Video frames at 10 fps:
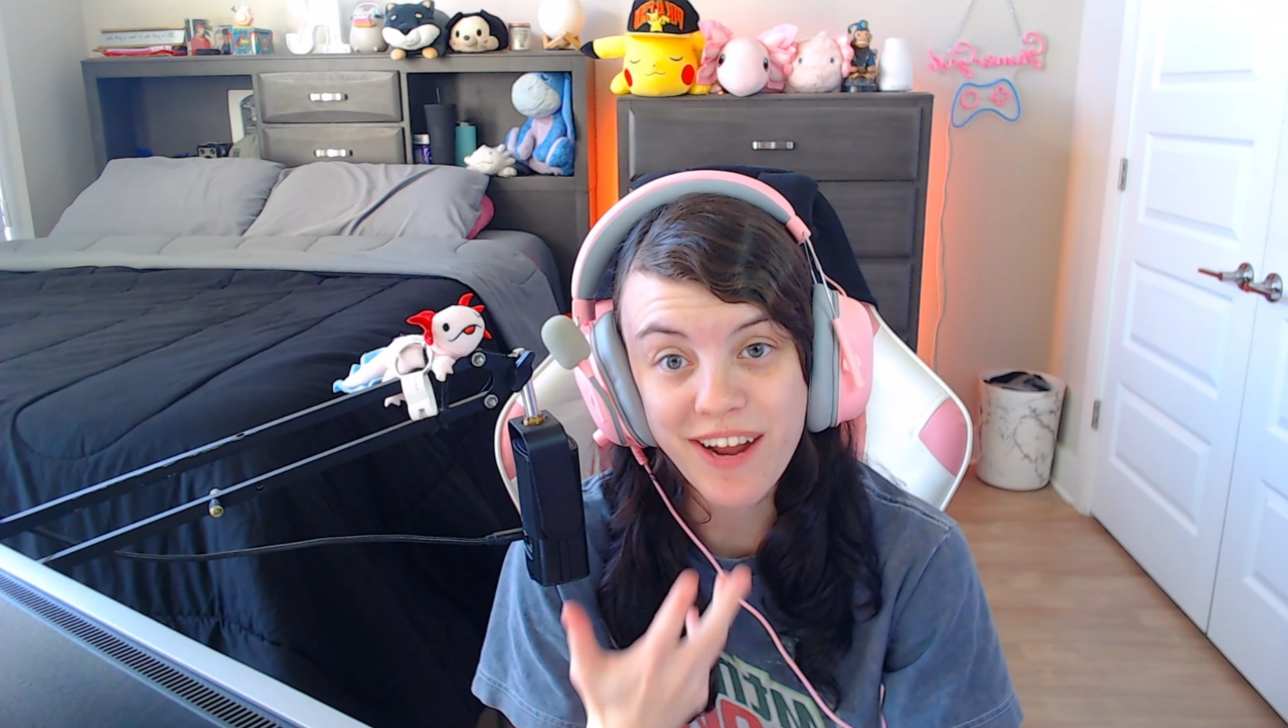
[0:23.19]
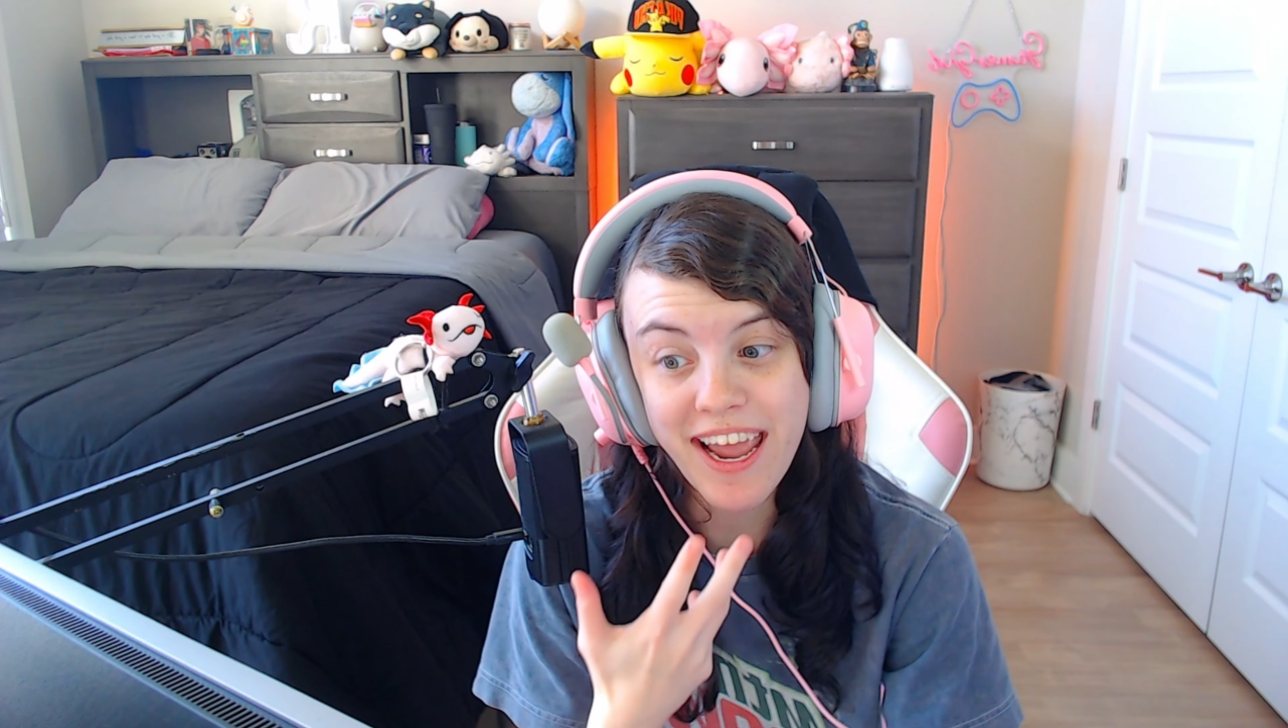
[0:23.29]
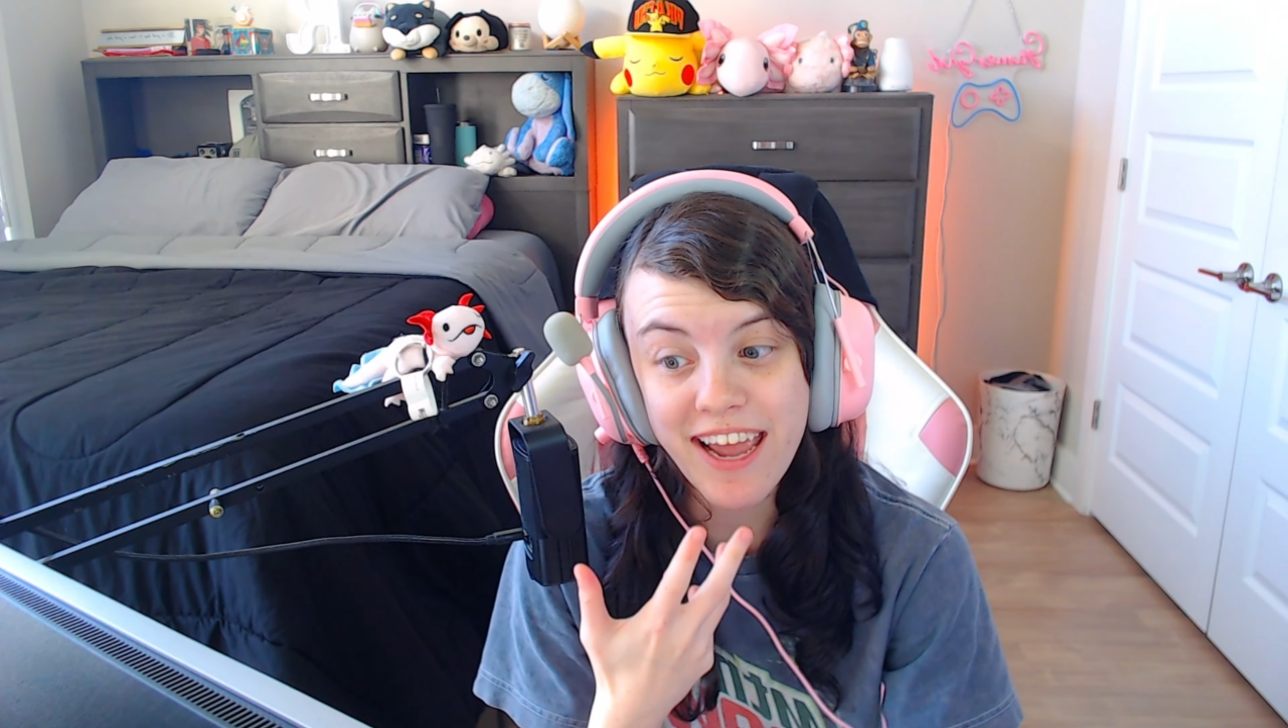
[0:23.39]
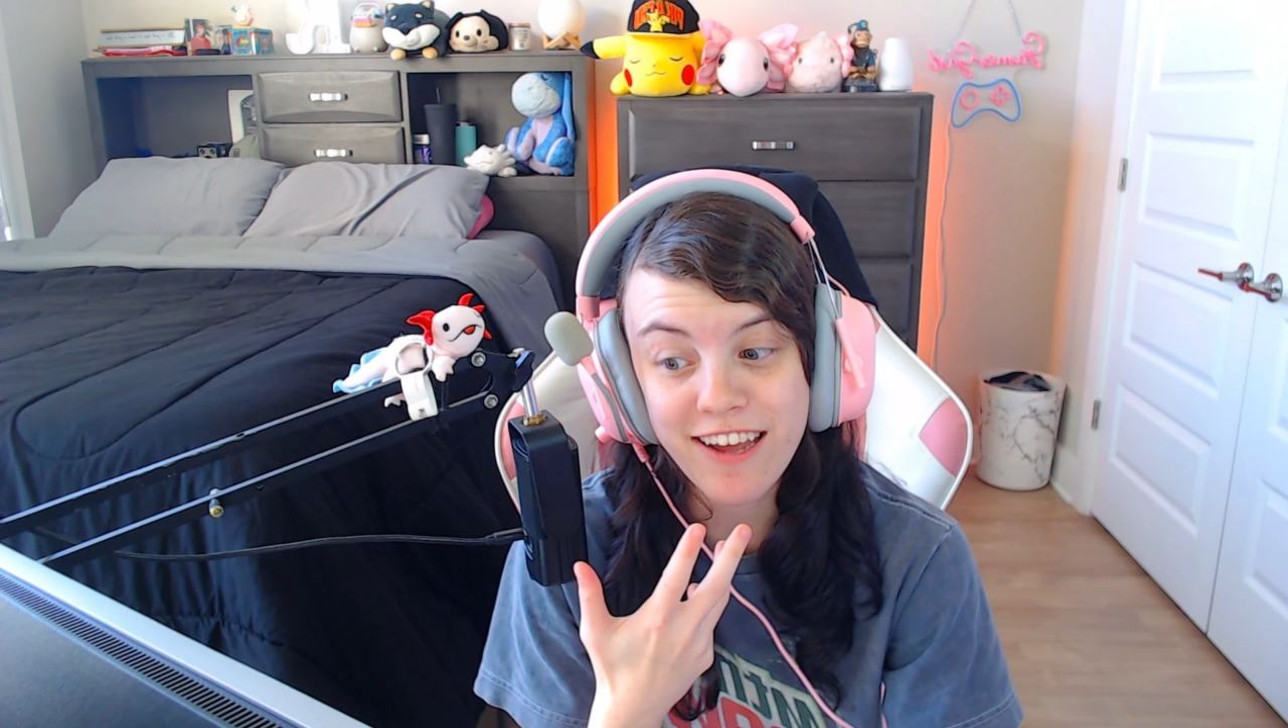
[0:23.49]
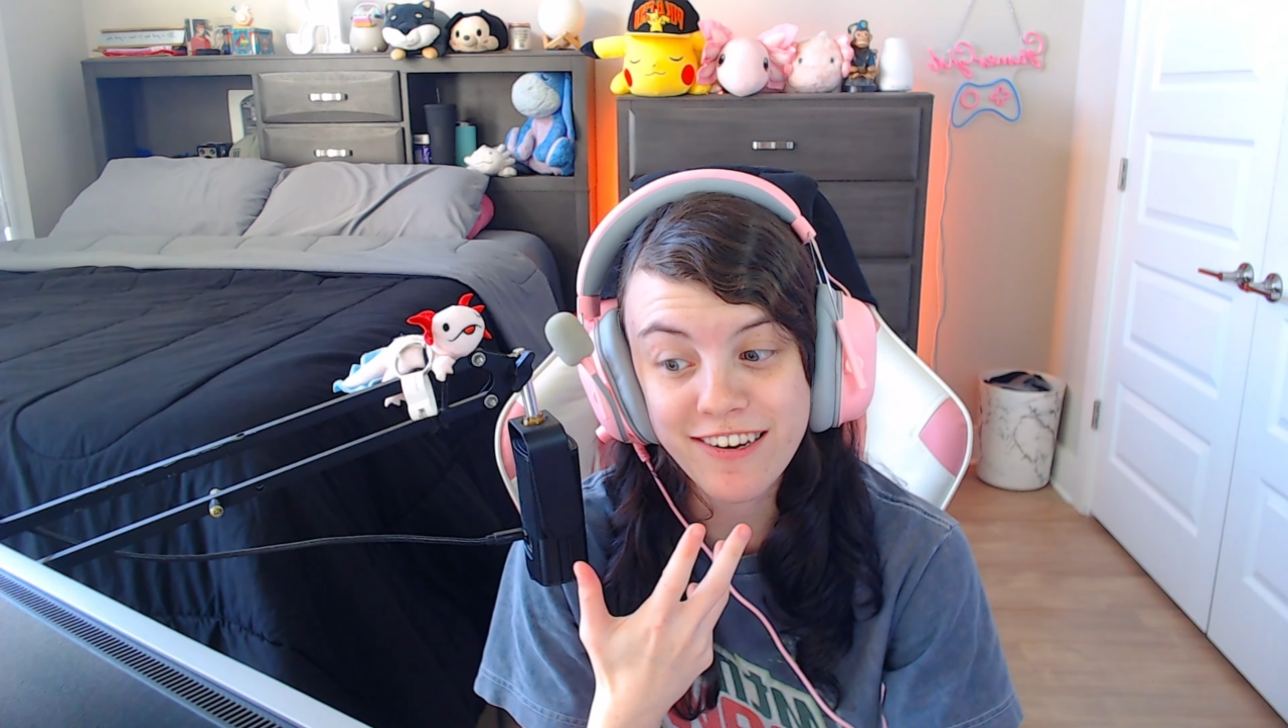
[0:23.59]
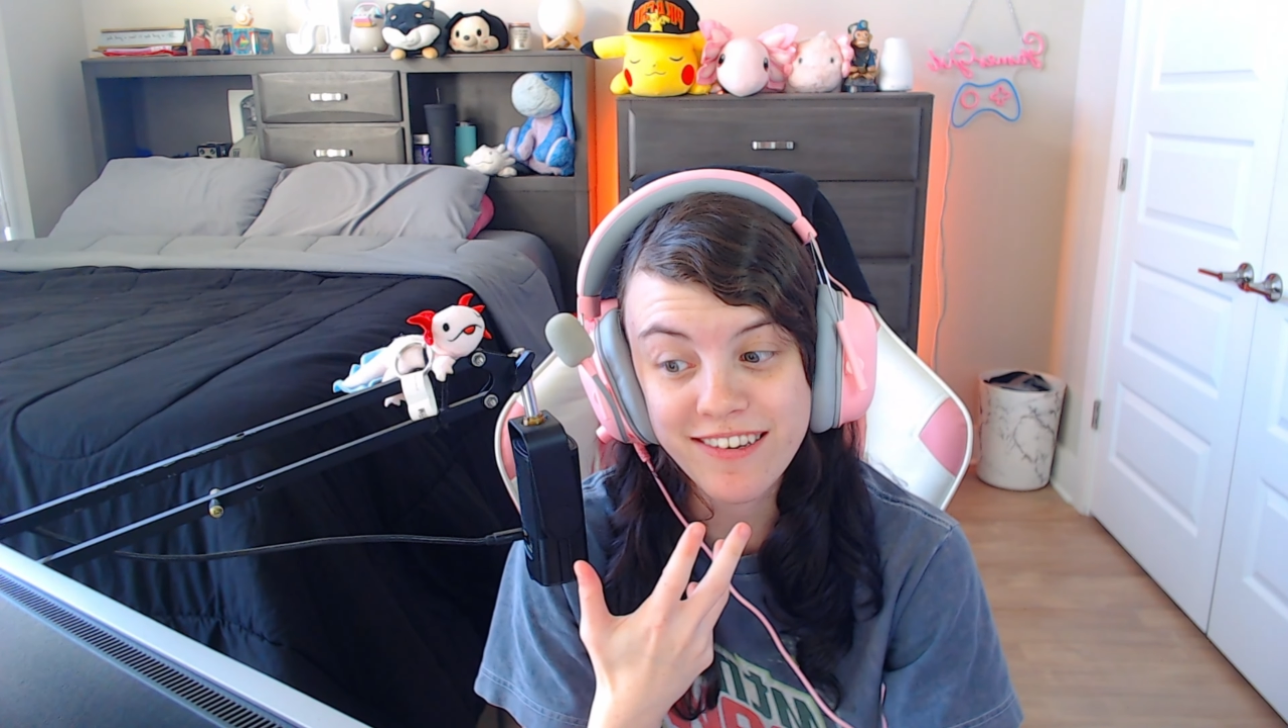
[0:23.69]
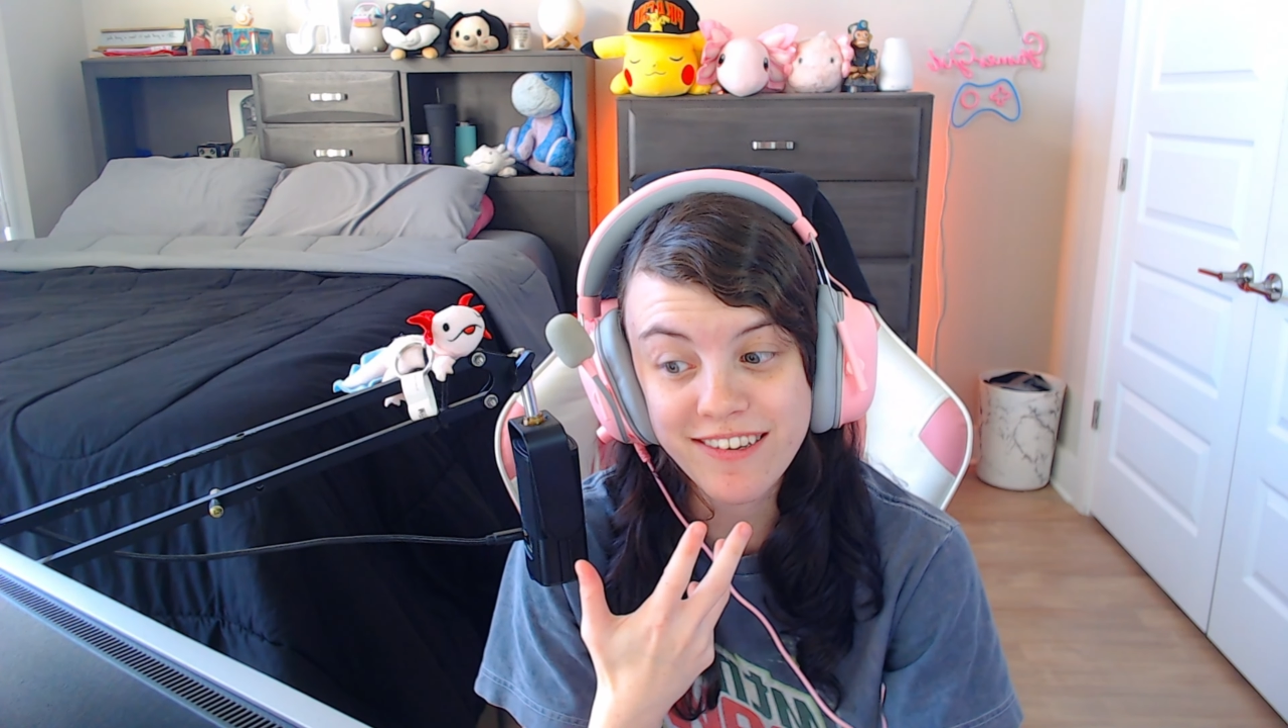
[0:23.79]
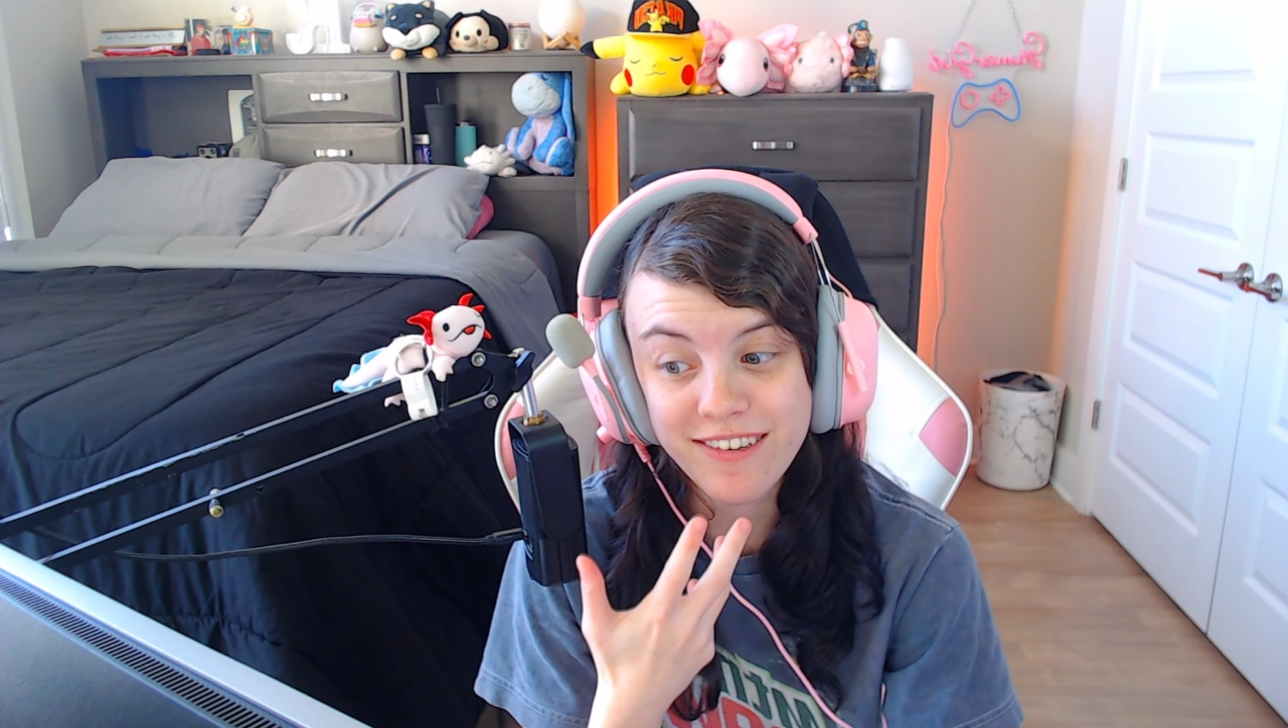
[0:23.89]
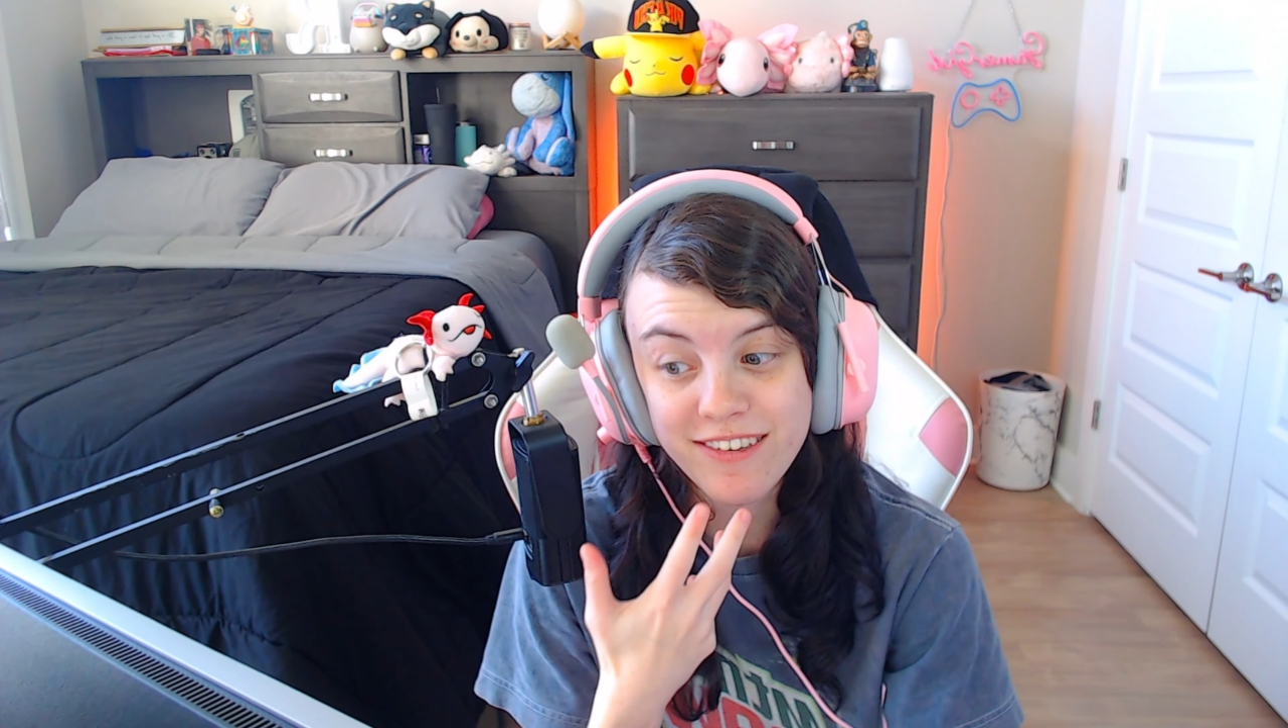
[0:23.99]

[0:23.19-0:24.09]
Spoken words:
and